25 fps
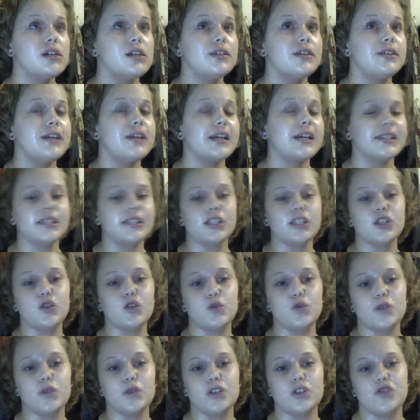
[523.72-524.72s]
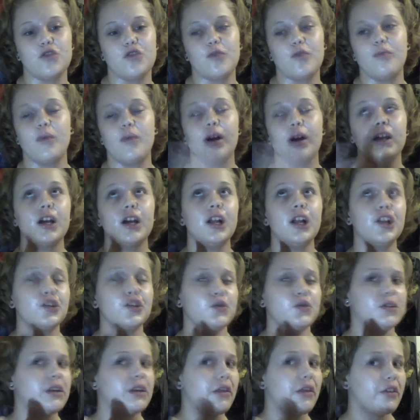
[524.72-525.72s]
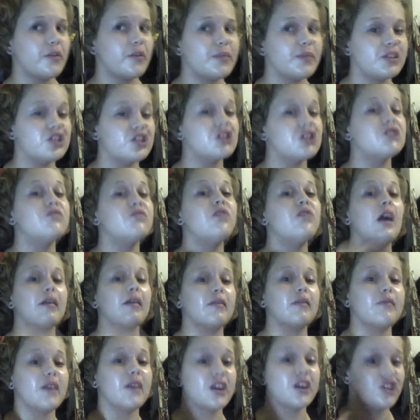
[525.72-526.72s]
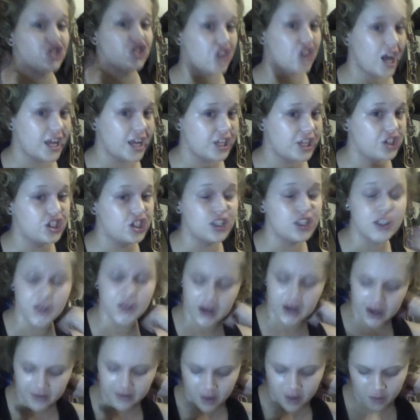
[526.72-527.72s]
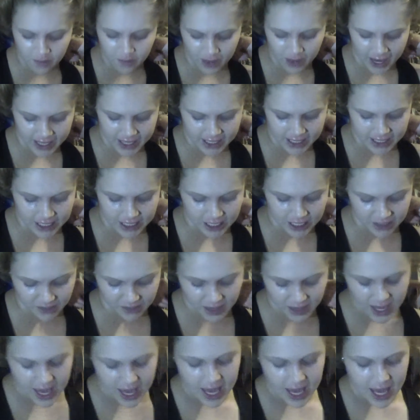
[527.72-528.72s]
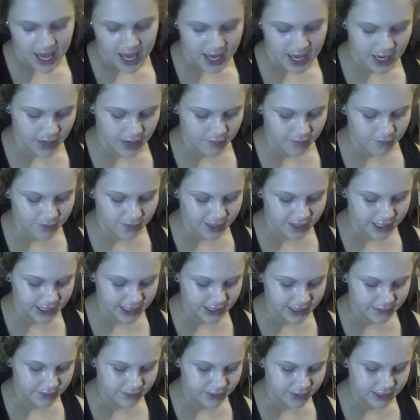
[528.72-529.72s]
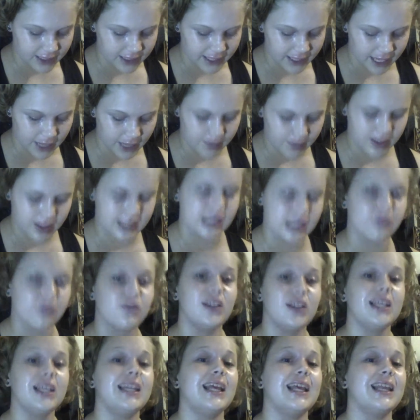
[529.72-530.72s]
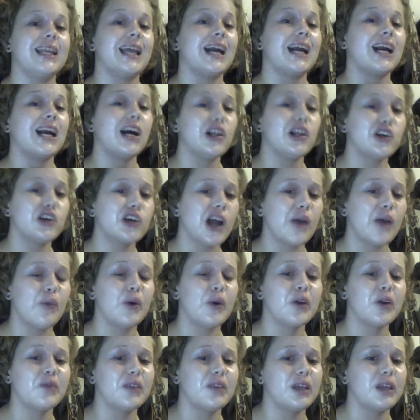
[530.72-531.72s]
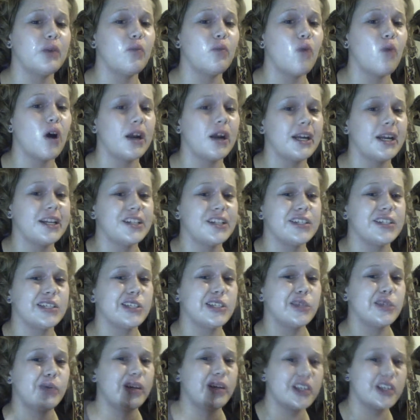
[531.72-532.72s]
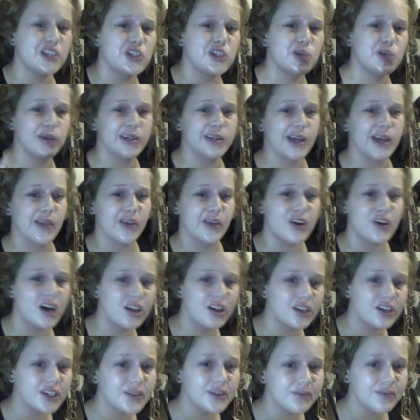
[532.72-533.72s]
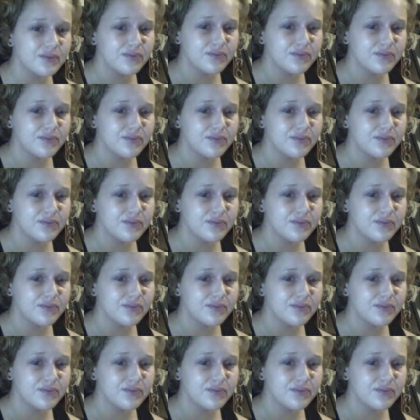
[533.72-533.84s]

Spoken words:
doesn't switch from one color to another, but she's very, very shiny. She's very reflective, and I really, really like it because I really like that color. I wouldn't really want it to switch to another color.